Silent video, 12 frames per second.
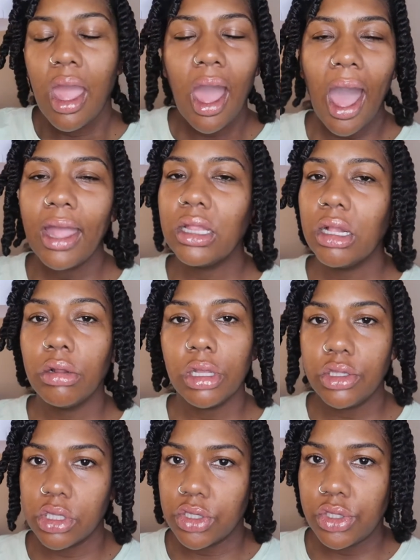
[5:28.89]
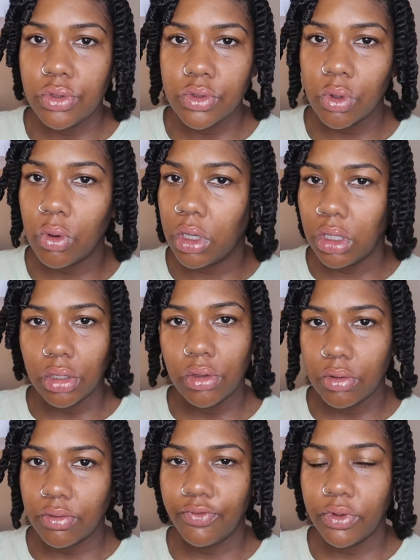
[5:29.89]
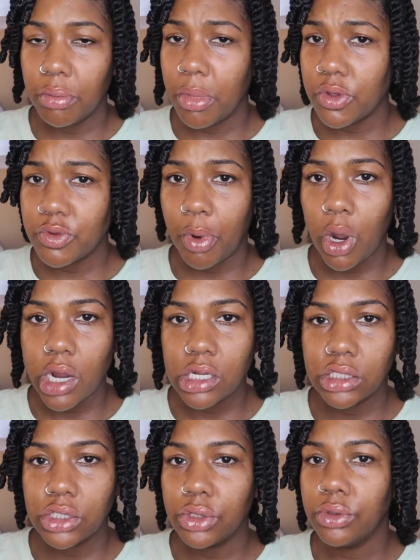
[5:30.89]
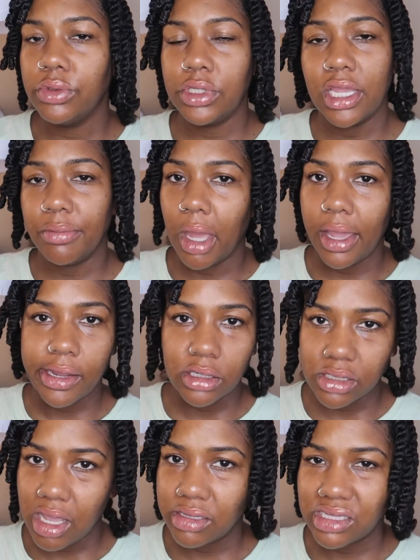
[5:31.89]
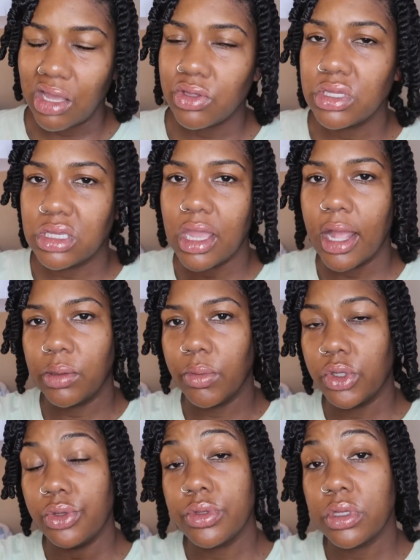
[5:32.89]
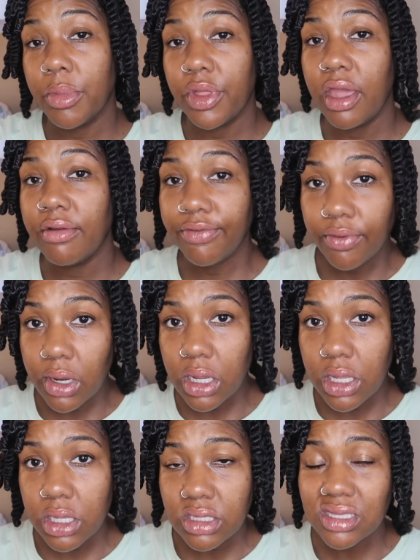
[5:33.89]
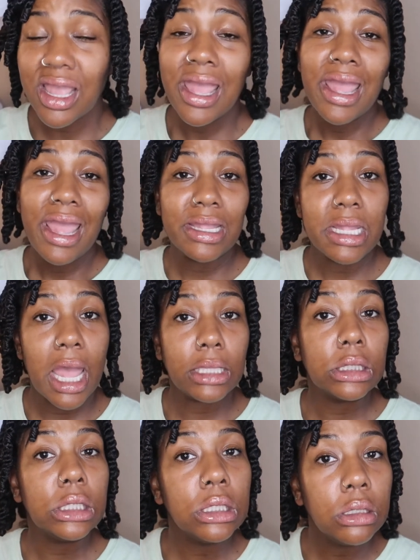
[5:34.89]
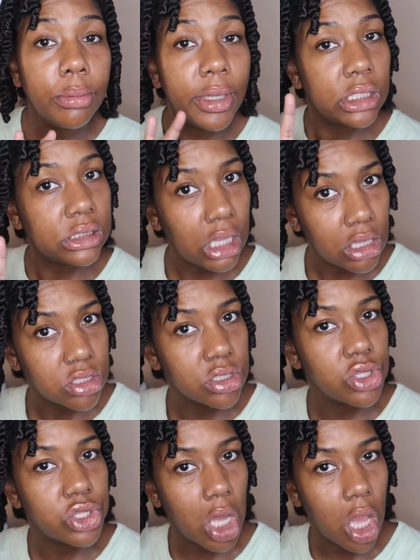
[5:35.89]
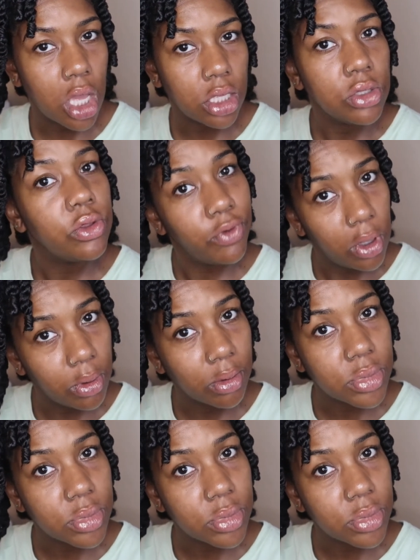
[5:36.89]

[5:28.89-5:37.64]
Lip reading: I literally just use oil for the most part to take my hairstyles out, just to kind of reduce some of that frizz and add a little bit of taste to shine. You feel what I'm